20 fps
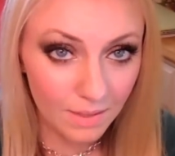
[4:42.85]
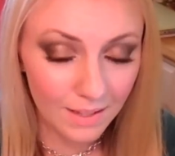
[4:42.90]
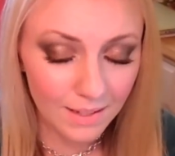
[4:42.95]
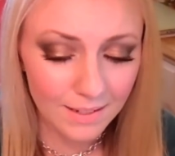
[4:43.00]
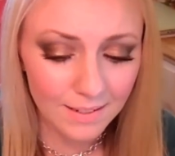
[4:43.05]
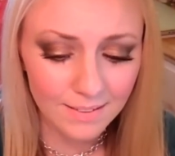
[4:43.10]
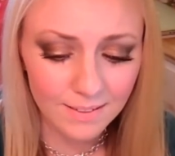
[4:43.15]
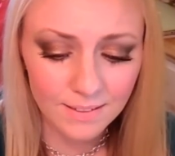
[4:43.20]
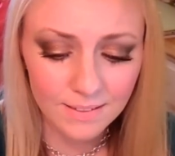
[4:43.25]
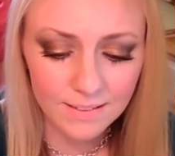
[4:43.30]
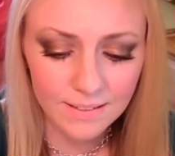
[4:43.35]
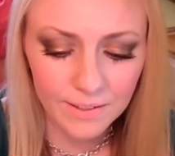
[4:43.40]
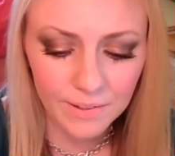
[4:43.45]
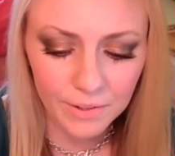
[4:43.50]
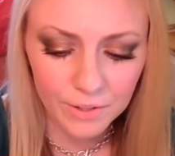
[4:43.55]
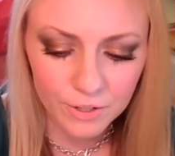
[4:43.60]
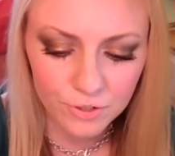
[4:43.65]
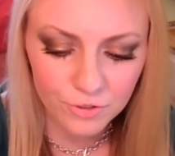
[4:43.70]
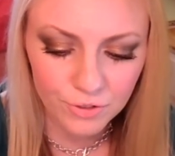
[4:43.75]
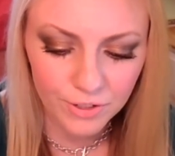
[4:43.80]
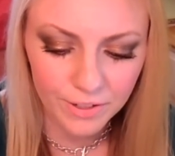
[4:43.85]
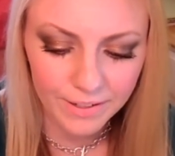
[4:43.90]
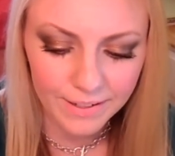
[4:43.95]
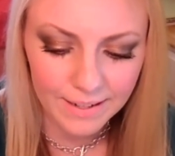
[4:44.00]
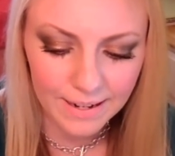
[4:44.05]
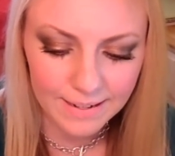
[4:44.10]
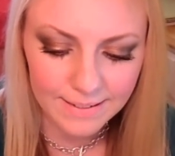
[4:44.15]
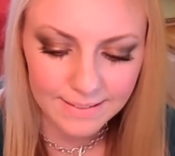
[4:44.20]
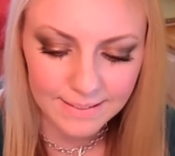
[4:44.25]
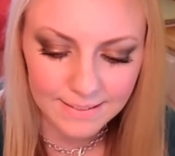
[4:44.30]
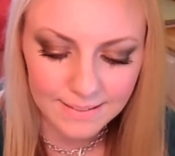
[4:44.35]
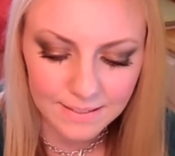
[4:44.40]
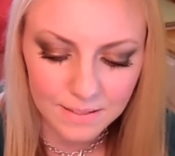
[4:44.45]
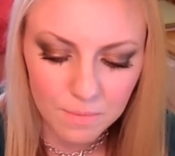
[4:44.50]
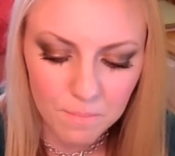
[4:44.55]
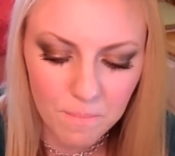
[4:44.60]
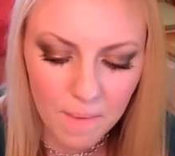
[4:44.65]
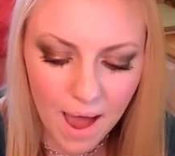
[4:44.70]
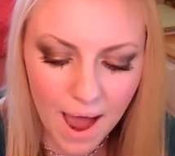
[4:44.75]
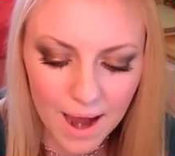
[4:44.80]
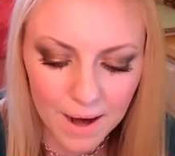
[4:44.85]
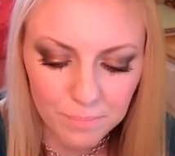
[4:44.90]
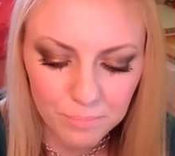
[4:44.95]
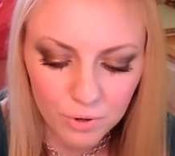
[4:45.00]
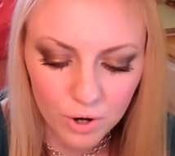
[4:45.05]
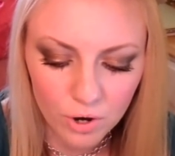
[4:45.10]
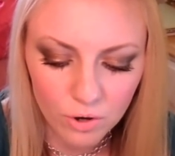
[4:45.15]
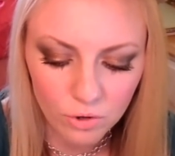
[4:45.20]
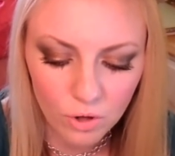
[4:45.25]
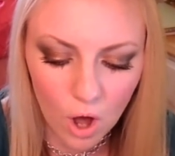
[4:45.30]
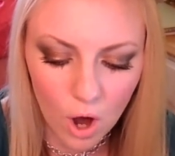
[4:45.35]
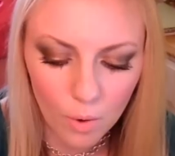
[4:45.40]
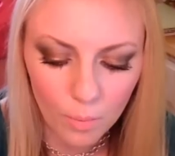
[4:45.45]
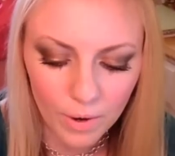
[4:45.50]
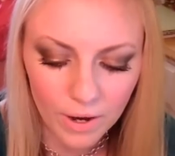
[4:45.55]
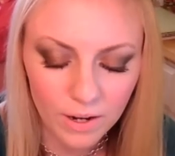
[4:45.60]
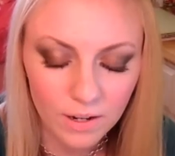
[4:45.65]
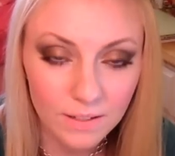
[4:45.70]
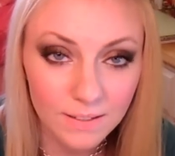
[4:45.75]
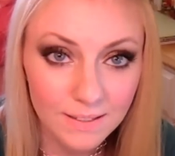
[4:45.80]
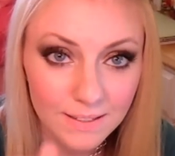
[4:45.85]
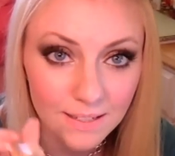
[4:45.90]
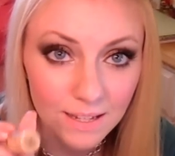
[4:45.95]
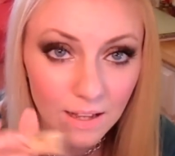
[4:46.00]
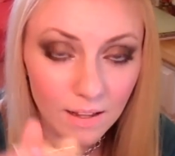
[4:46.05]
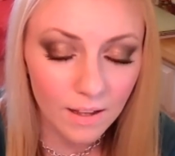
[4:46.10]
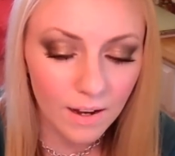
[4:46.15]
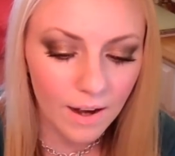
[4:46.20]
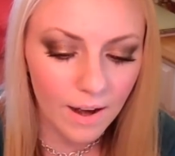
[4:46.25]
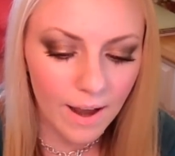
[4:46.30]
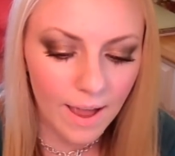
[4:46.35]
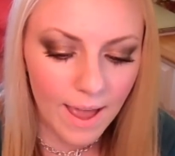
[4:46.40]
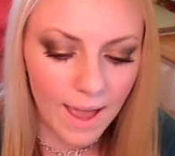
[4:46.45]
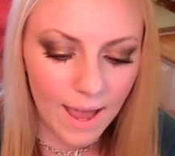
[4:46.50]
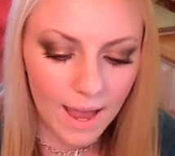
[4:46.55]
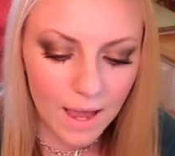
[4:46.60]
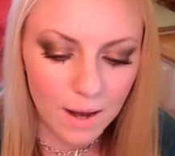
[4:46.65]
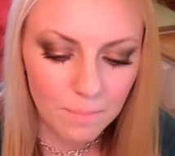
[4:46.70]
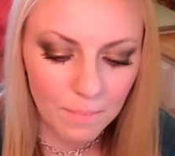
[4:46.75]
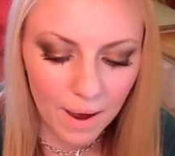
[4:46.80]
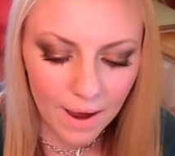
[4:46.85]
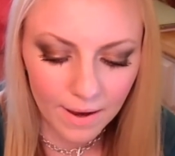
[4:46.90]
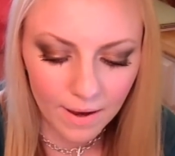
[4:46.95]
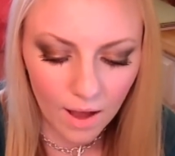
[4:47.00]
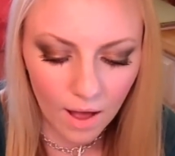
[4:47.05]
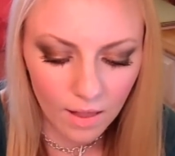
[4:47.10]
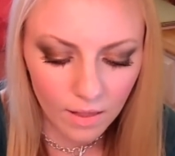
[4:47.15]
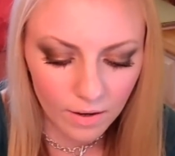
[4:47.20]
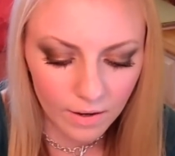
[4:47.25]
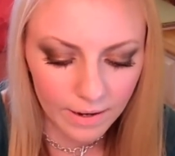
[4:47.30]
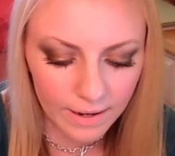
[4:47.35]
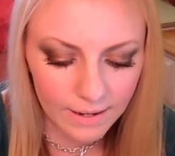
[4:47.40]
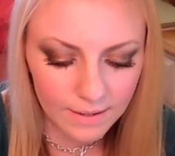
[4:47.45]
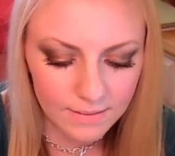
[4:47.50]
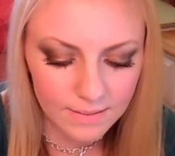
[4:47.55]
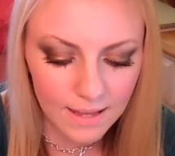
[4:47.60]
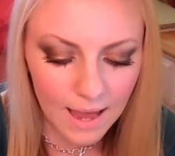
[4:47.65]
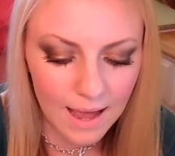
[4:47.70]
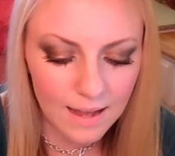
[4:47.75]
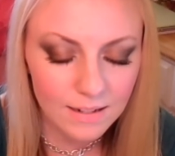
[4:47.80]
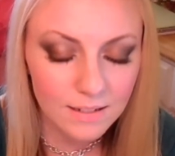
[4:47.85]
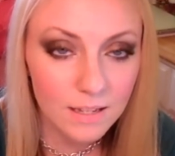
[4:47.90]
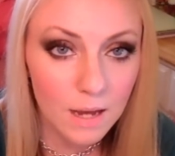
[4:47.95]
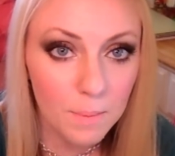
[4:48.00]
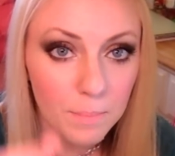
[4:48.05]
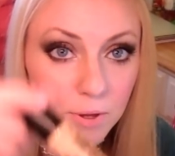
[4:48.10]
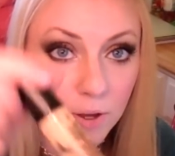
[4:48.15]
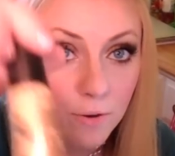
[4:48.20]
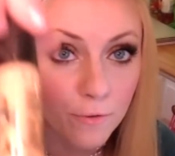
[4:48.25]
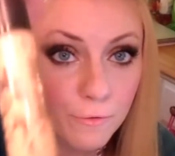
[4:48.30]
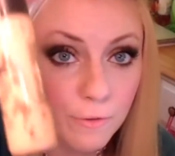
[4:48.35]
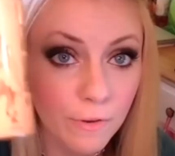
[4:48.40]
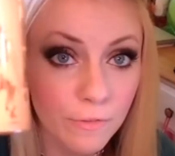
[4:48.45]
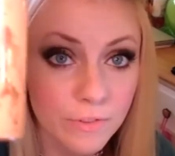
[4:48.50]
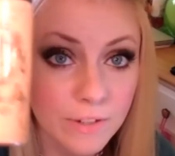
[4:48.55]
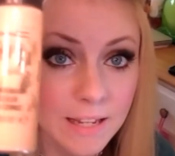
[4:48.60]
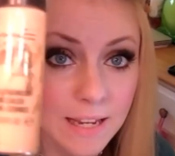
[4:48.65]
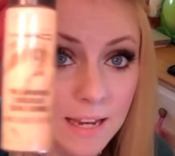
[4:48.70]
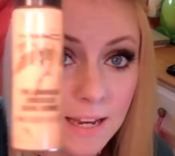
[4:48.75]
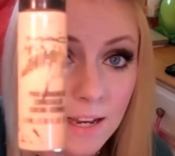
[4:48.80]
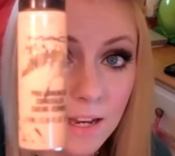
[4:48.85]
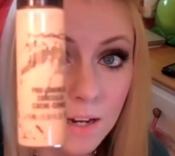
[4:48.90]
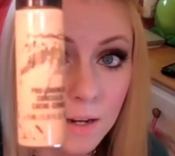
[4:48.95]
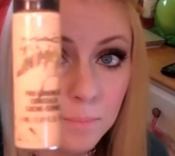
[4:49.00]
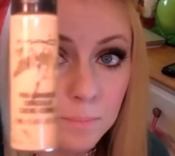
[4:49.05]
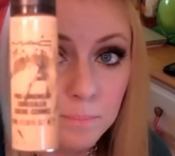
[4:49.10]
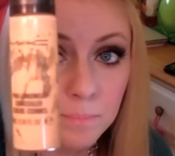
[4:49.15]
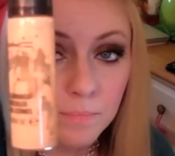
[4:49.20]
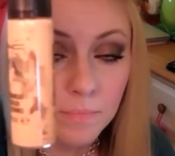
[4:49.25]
this concealer is really nice. It's the MAC Pro Longwear Concealer. And my color is NW15.